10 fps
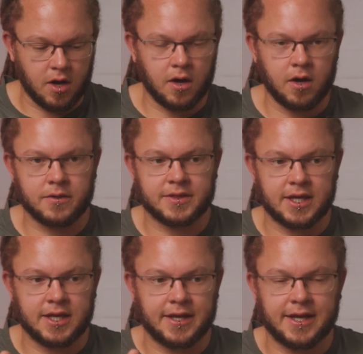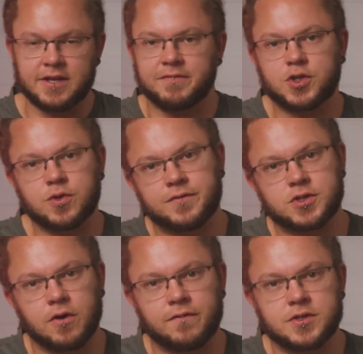are the individual
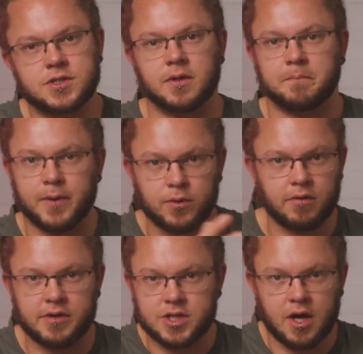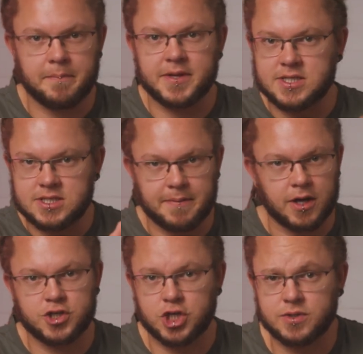photographers that build their entire business
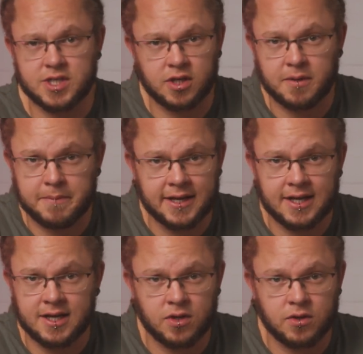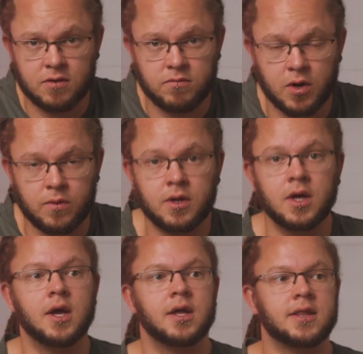about shooting completely on their own.
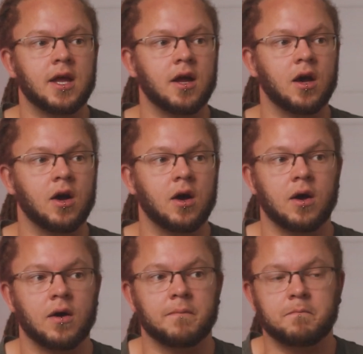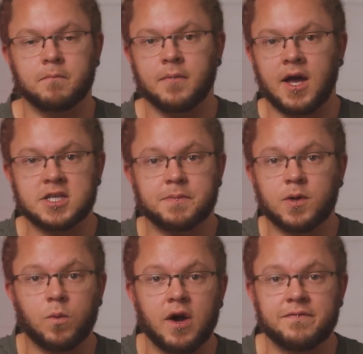There are husband
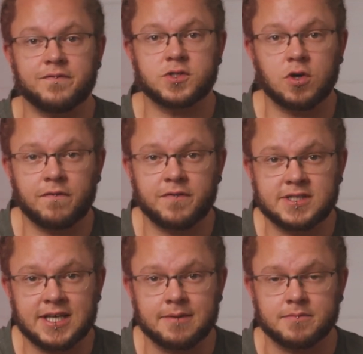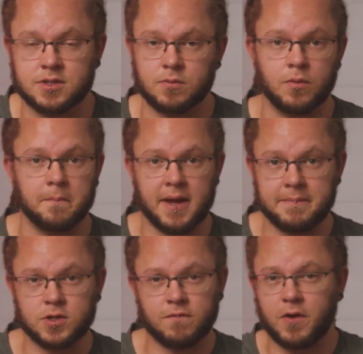and wife photographer teams that will
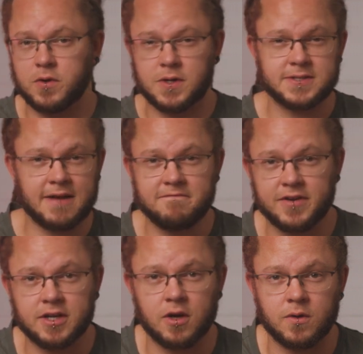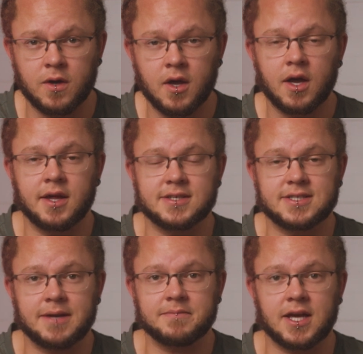maybe do photos and video at the
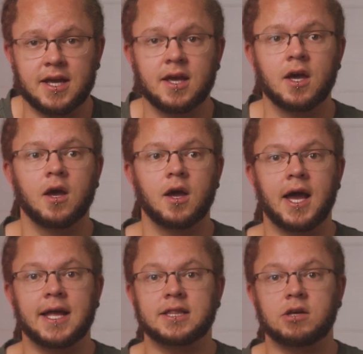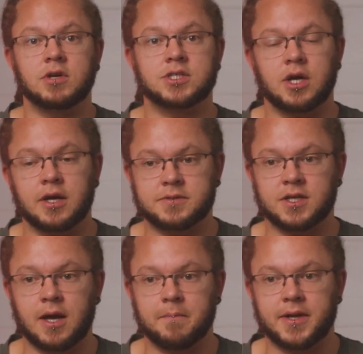same day. And there are types
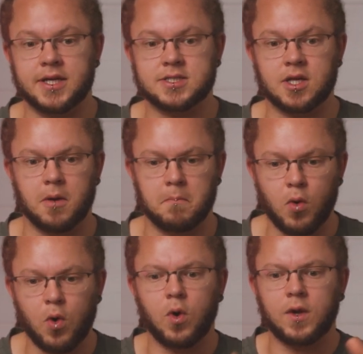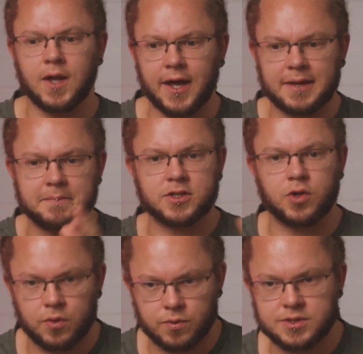of companies that are more like
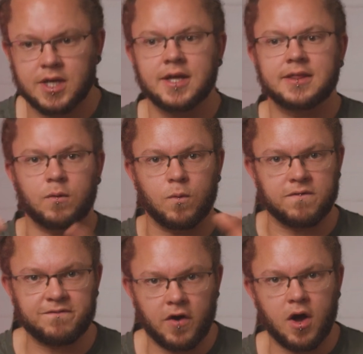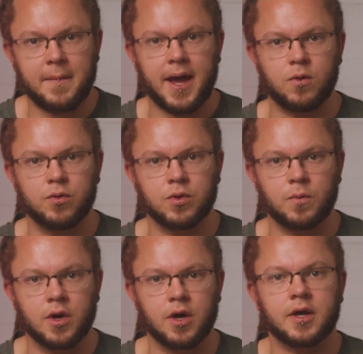McDonald's that will farm out all the
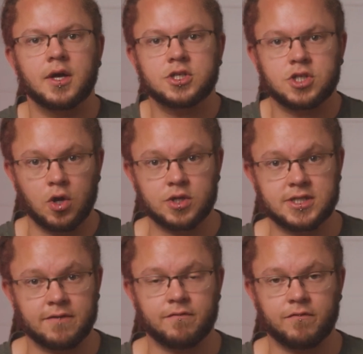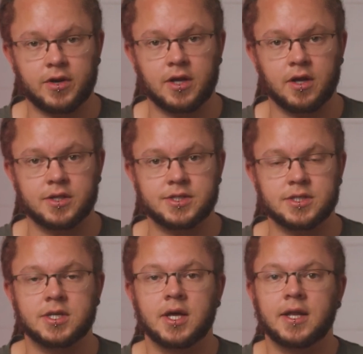work to lots of different
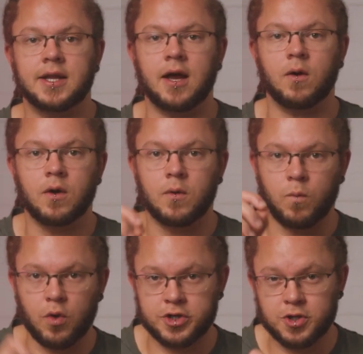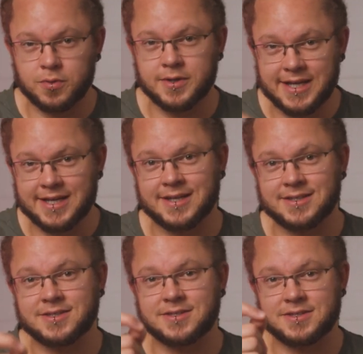freelancers. Now, what you
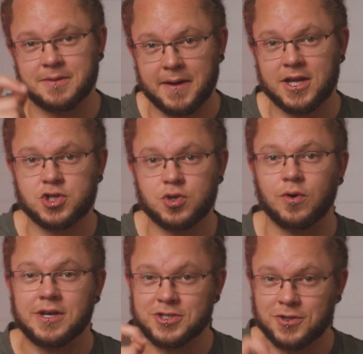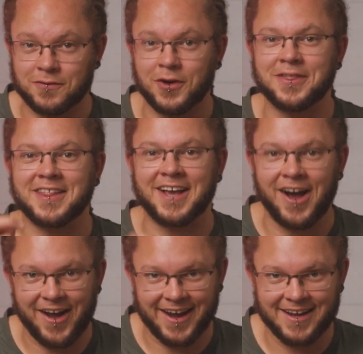need to make sure is you've got the
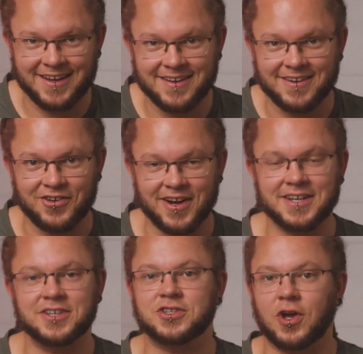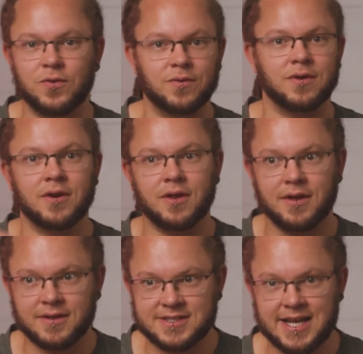guy, all right? Don't
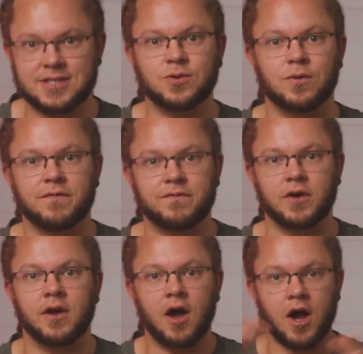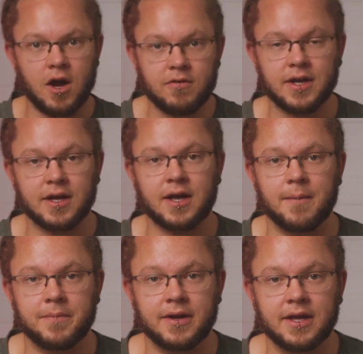settle for hiring a
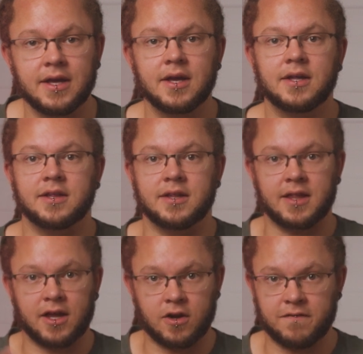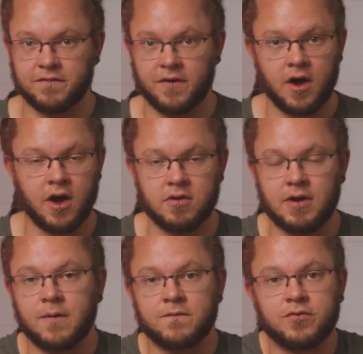company that they're going to hire
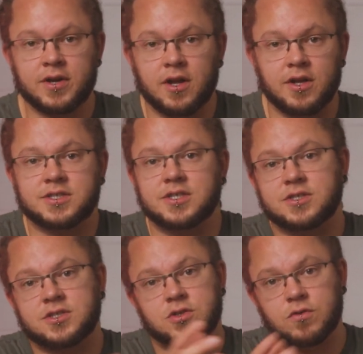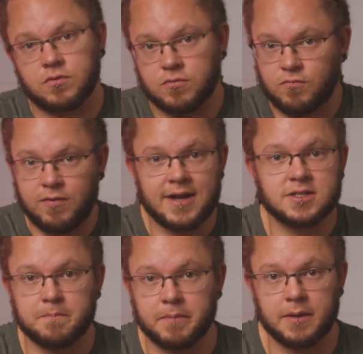out freelancers to
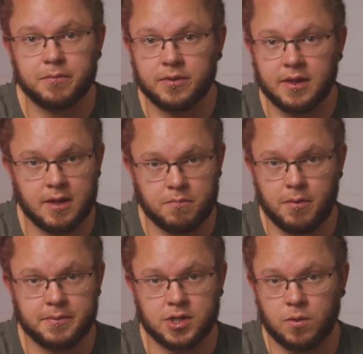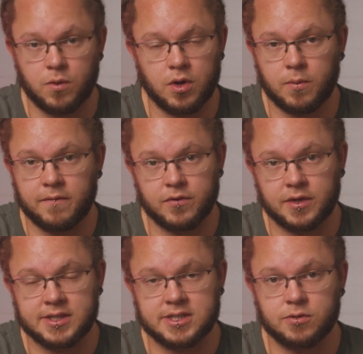random people that they probably don't work with on a
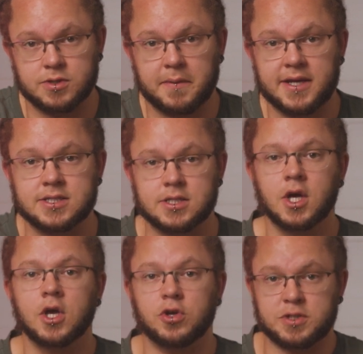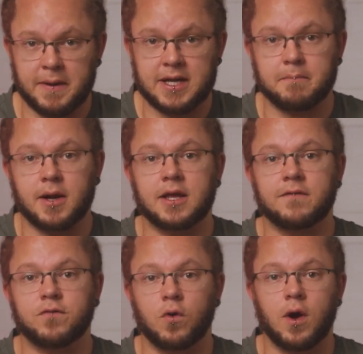continuous basis. You're spending money
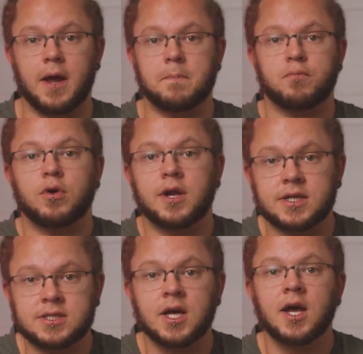for a product,